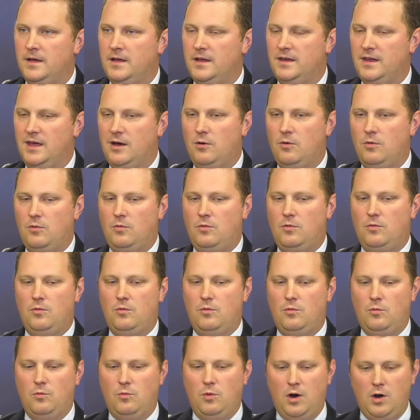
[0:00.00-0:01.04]
Now,
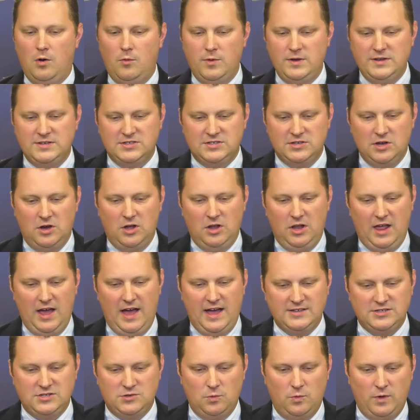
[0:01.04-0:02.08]
what we saw
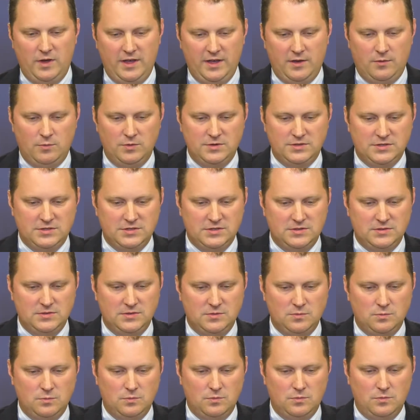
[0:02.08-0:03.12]
last week was,
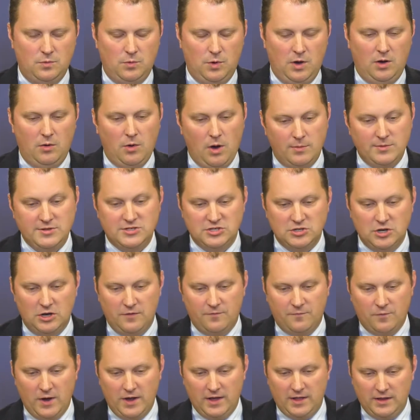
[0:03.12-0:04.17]
well, what we saw,
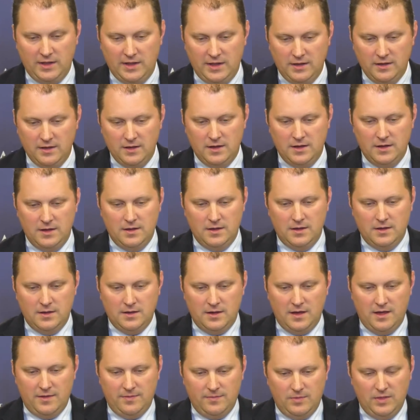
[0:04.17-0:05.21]
frankly,
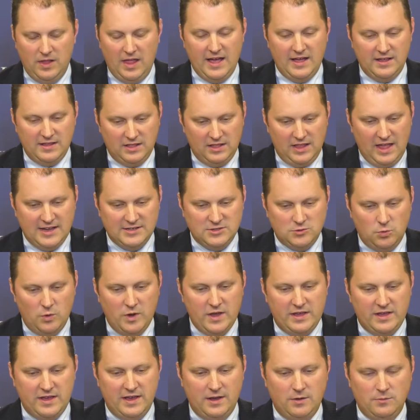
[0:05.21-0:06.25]
last
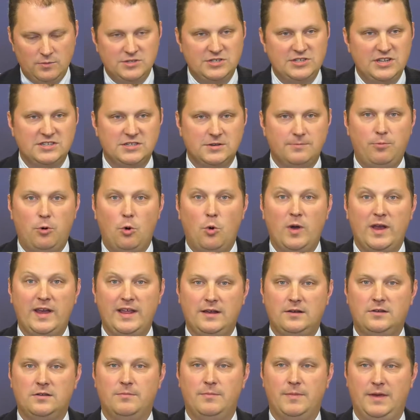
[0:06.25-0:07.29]
weekend was
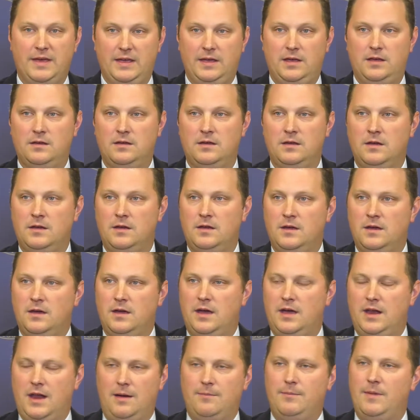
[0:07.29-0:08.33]
disappointing to me,
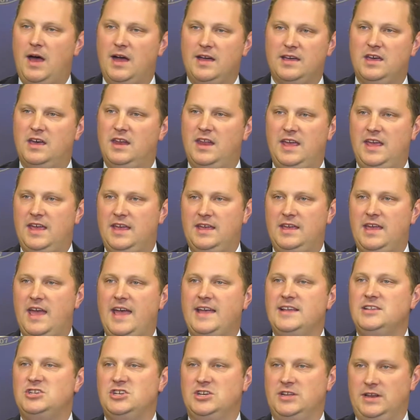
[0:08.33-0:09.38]
and I'm not going to
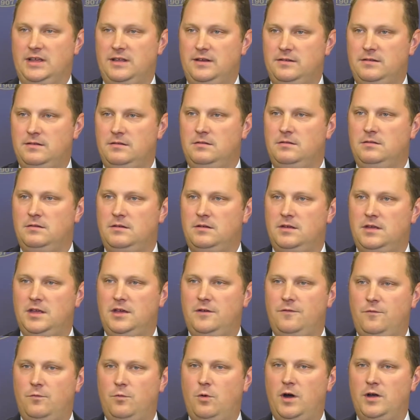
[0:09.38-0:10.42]
engage in it.
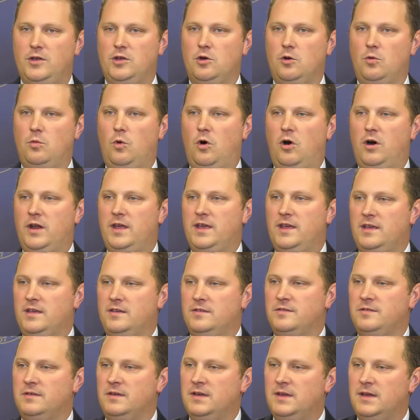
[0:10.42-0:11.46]
If what you're wanting
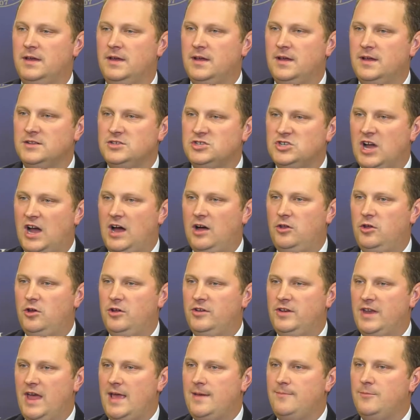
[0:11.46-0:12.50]
is
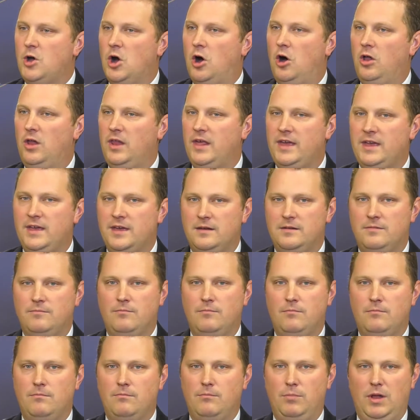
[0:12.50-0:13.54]
childhood name-calling and
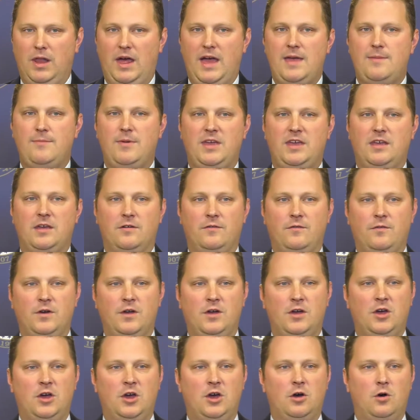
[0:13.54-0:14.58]
blaming of
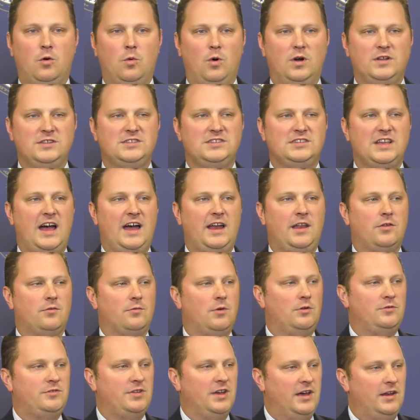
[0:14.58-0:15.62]
one side of the
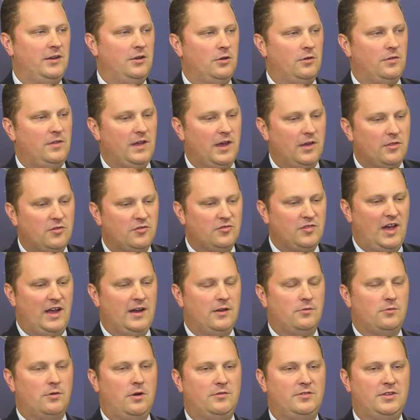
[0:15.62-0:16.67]
rotunda or the other side
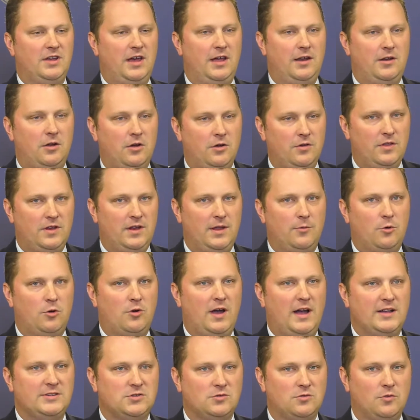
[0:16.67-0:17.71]
of the rotunda or the
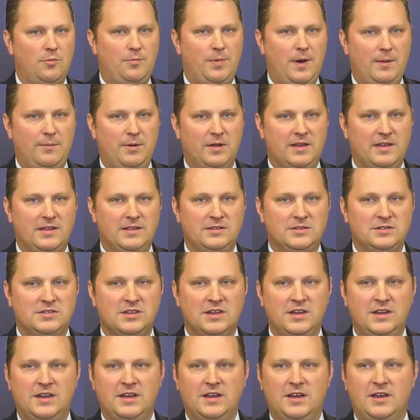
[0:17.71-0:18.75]
Democrats or the Republicans,
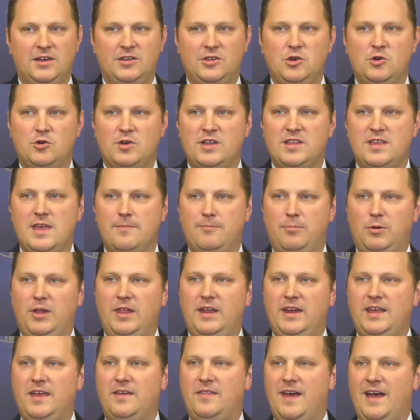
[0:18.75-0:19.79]
you can get
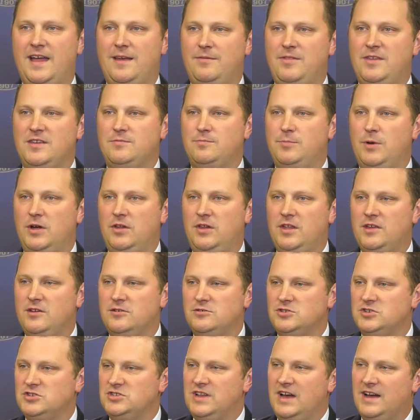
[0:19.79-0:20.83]
plenty of that in this building. You're
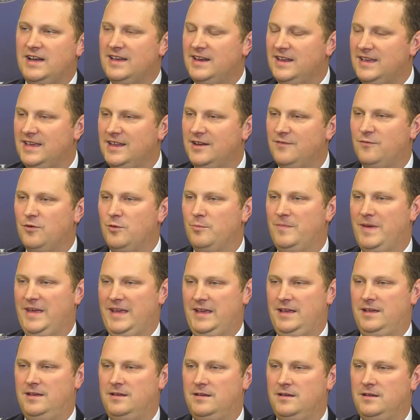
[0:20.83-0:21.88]
just not going to get it from
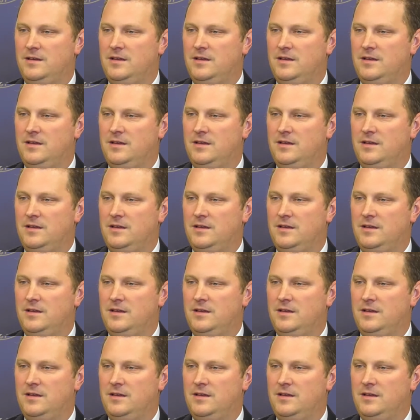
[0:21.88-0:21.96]
me.